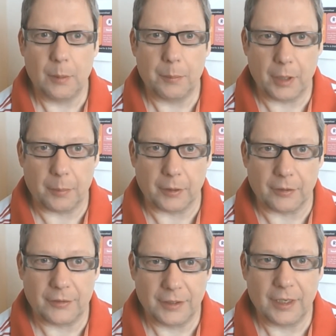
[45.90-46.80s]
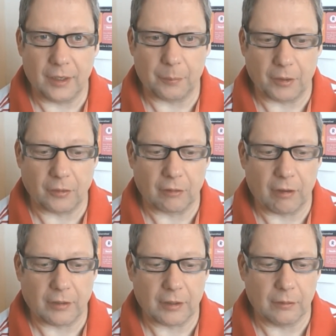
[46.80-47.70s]
purpose is mission
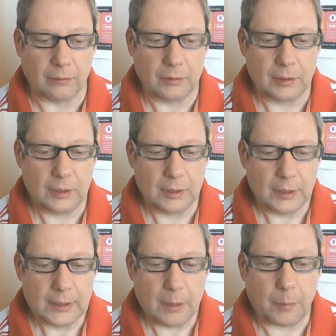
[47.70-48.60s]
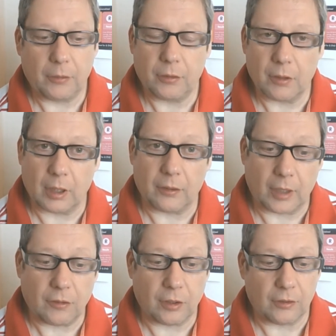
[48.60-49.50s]
critical. Most
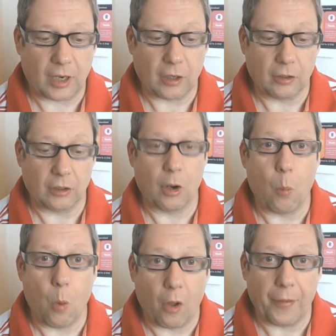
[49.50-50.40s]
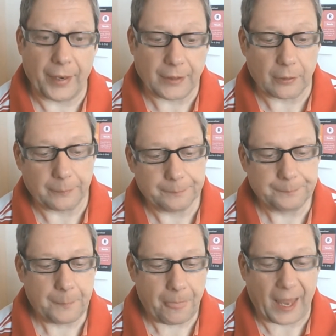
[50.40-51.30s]
organizations are good at what they do
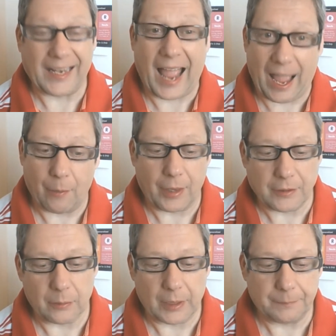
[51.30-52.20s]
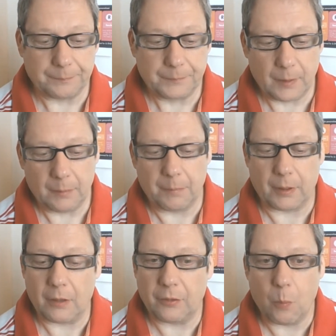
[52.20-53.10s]
and how they do it, but
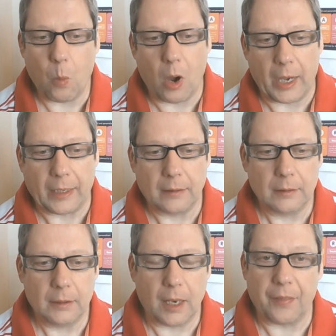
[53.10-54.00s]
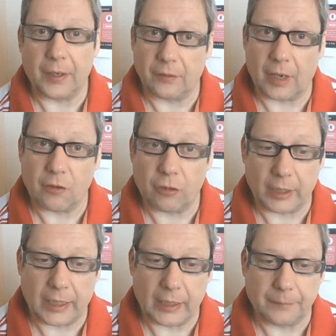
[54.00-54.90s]
ask them why and things get
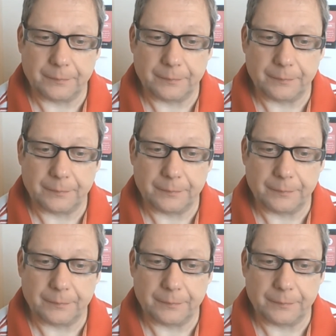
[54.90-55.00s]
trickier.